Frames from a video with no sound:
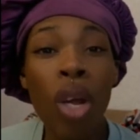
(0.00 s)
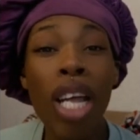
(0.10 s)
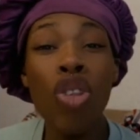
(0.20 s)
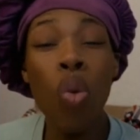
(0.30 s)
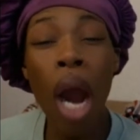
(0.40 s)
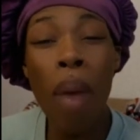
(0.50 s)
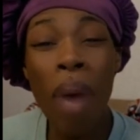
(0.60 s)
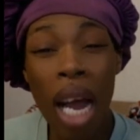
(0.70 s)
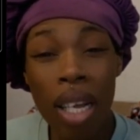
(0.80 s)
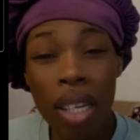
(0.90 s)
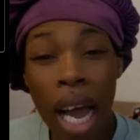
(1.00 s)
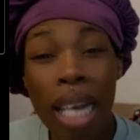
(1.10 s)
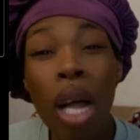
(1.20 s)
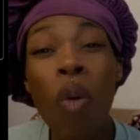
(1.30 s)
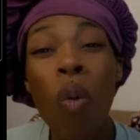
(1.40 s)
So then do our bad
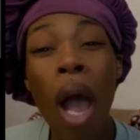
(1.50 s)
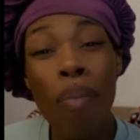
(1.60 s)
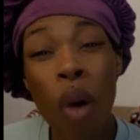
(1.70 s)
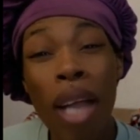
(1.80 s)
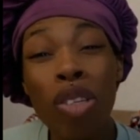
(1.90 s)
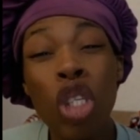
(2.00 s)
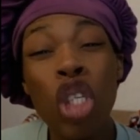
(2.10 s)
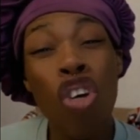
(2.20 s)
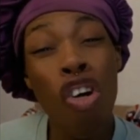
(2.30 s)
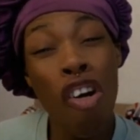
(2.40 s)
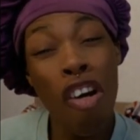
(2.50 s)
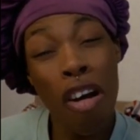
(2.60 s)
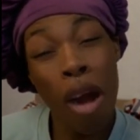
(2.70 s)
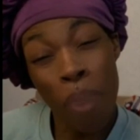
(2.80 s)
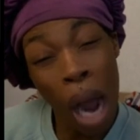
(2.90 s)
and it's a white white
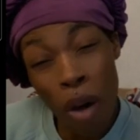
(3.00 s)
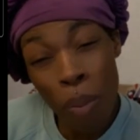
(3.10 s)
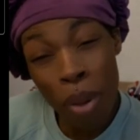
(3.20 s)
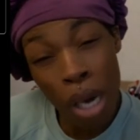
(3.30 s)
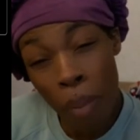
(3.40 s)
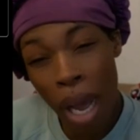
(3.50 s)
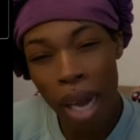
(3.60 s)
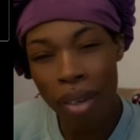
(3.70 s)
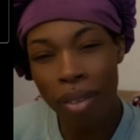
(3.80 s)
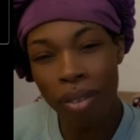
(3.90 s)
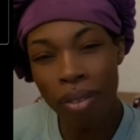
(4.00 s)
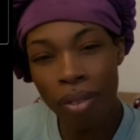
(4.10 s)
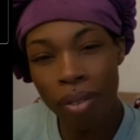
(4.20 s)
rap her up in man.